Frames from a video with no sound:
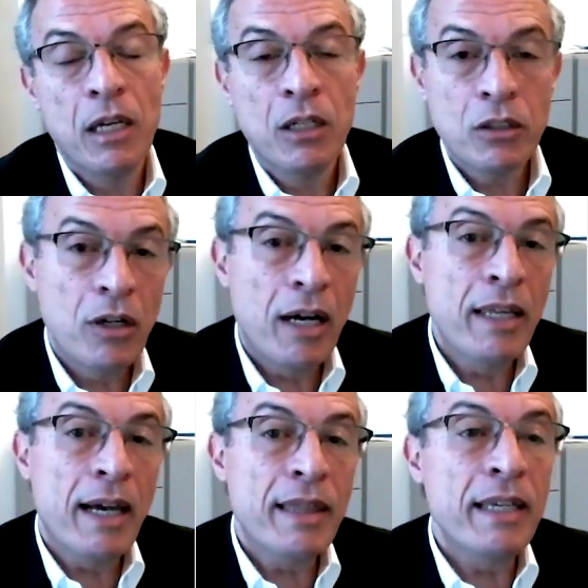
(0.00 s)
So
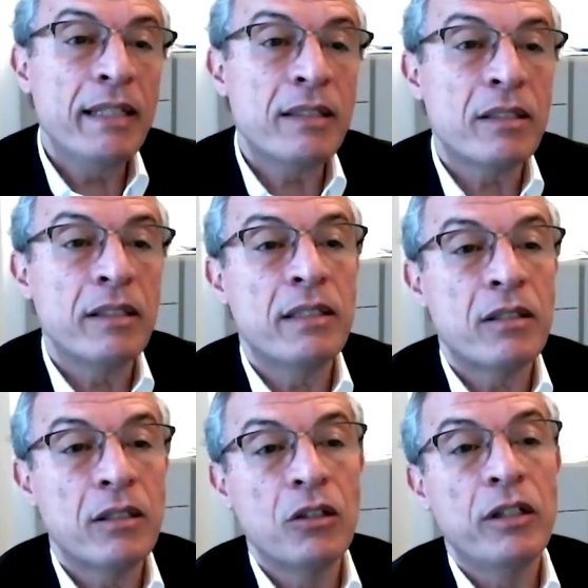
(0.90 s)
I think it's
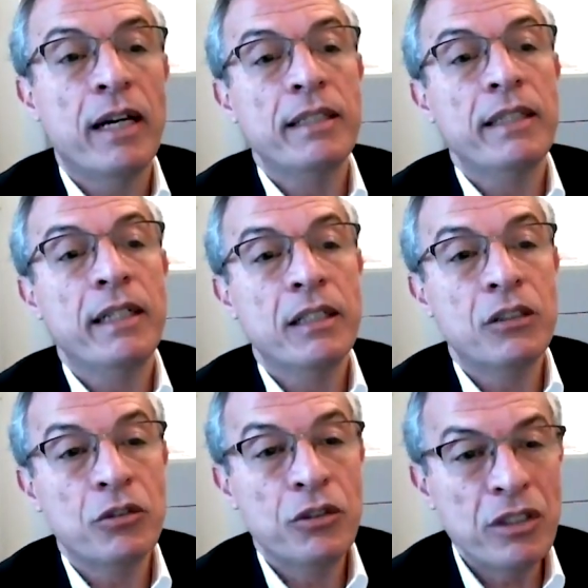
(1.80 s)
a good idea
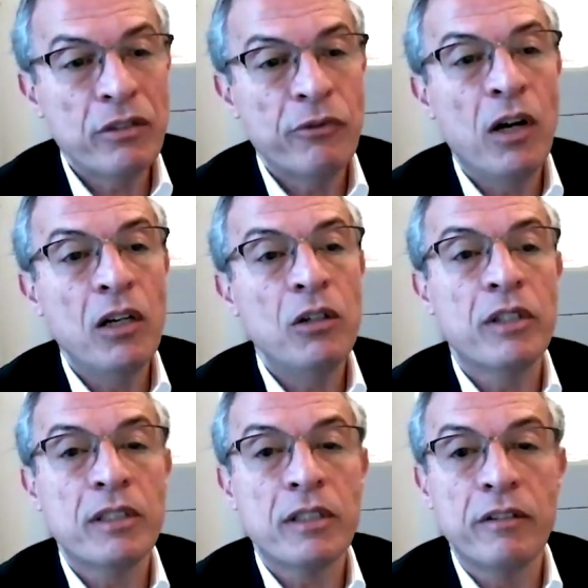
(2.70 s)
to just follow
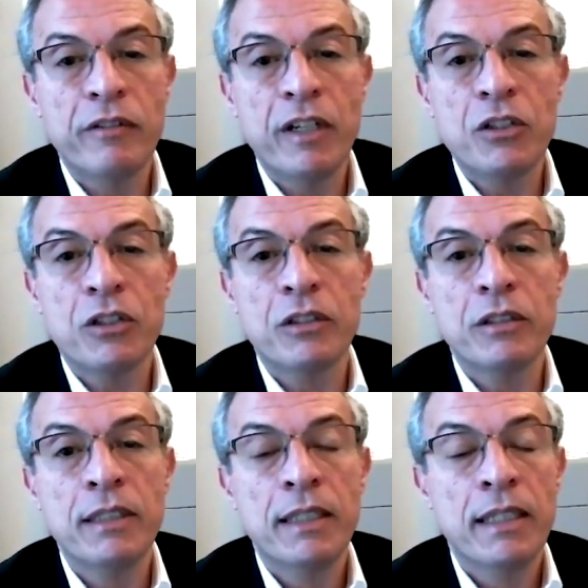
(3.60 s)
this convention,